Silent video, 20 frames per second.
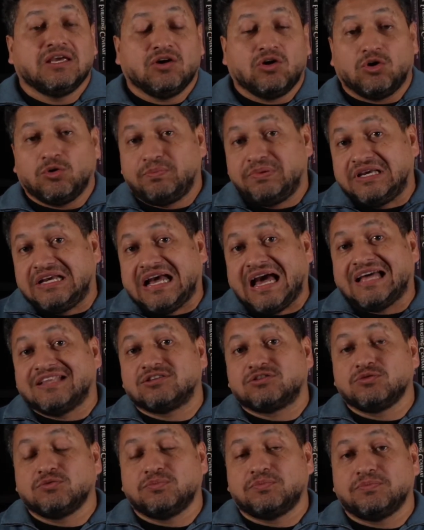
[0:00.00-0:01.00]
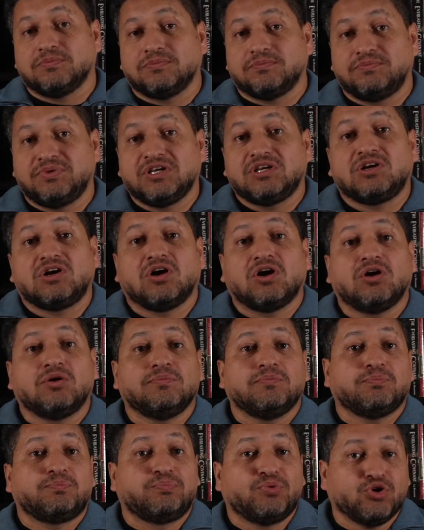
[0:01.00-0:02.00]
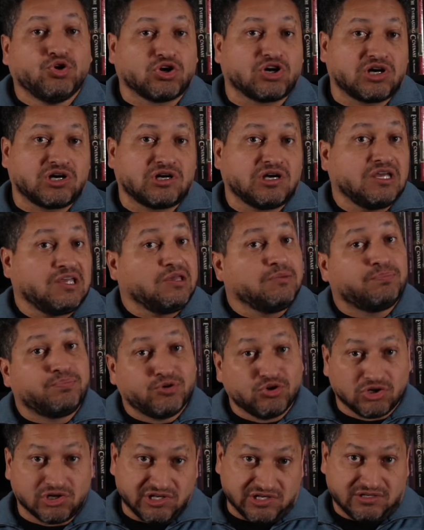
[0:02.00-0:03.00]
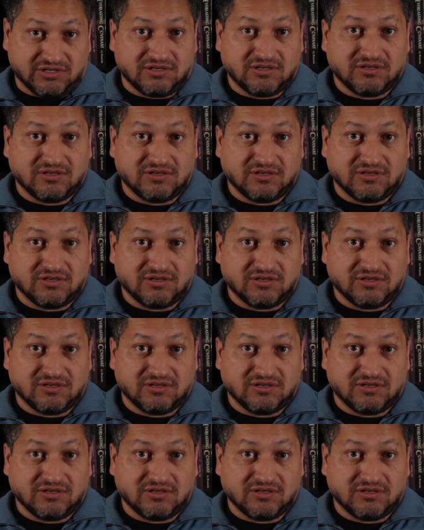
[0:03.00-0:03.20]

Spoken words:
or began to become poorer and poorer.